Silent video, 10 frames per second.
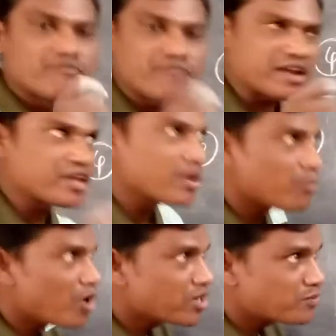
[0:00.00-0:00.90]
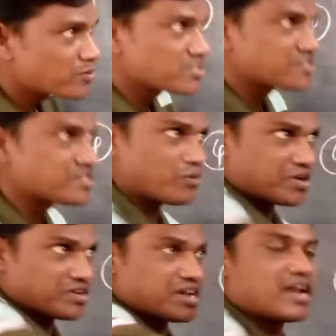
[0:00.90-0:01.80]
When a body projected
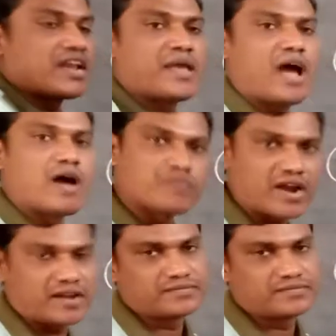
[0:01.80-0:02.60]
vertically upward